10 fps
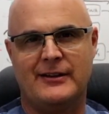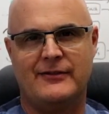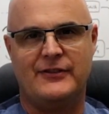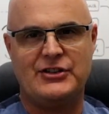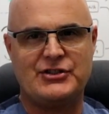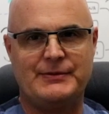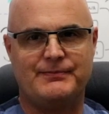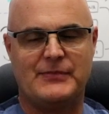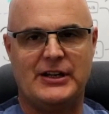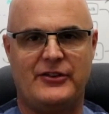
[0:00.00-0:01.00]

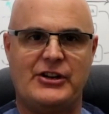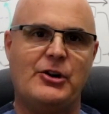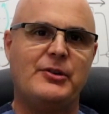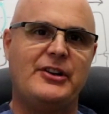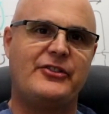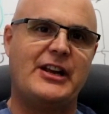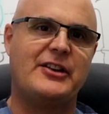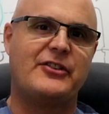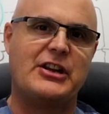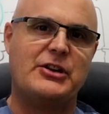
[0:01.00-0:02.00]
Vision is the only
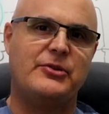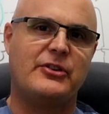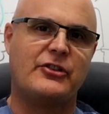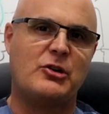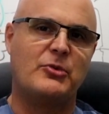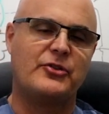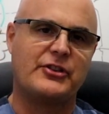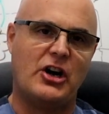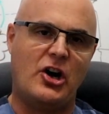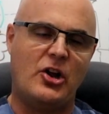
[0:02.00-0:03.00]
sense that uses almost
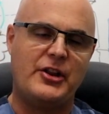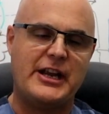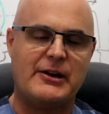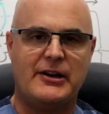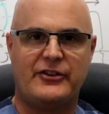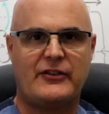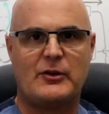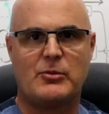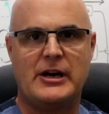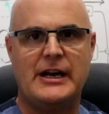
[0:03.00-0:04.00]
all the areas of
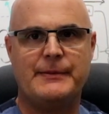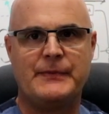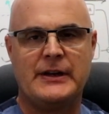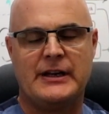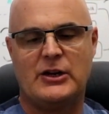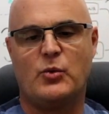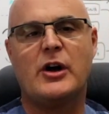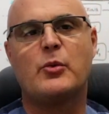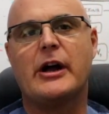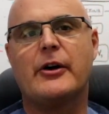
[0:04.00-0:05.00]
the brain in
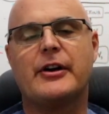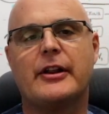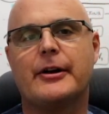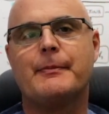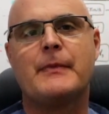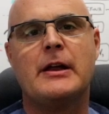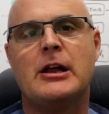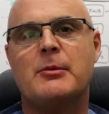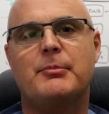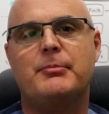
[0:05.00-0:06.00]
one way or another.
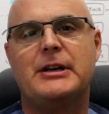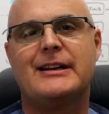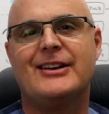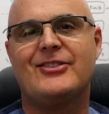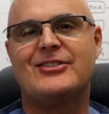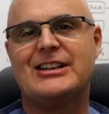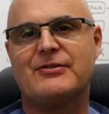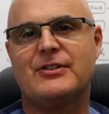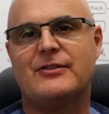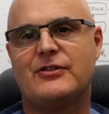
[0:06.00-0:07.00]
Because
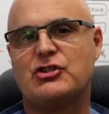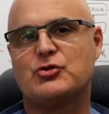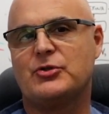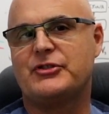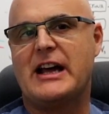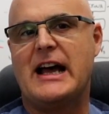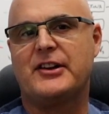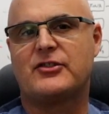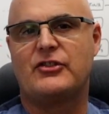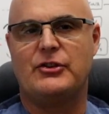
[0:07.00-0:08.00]
different visual
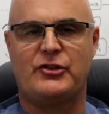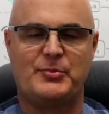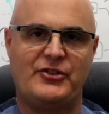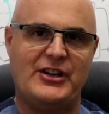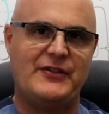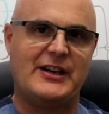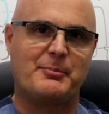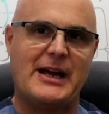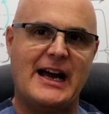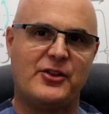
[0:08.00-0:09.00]
tasks use specific
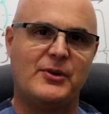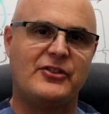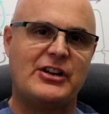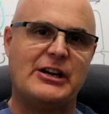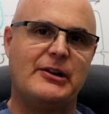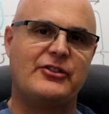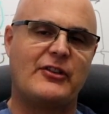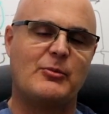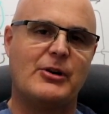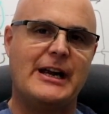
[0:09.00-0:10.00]
pathways and areas
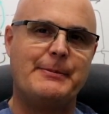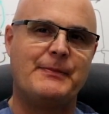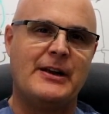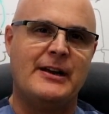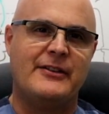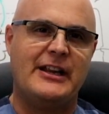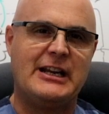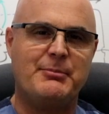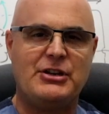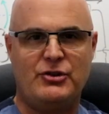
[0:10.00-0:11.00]
of the brain, they
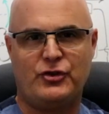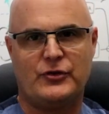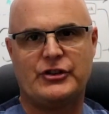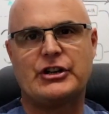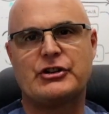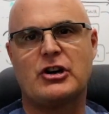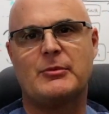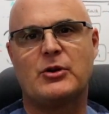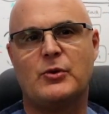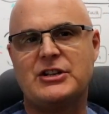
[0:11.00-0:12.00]
can be useful to
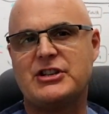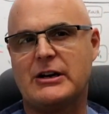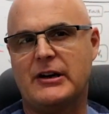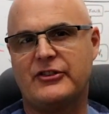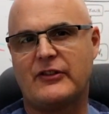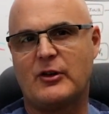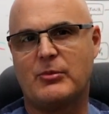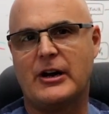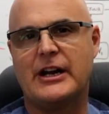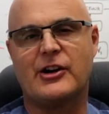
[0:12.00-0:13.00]
determine which areas of the
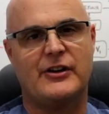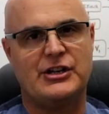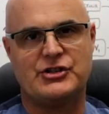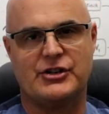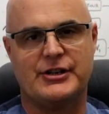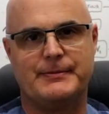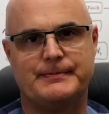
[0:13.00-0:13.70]
brain are injured.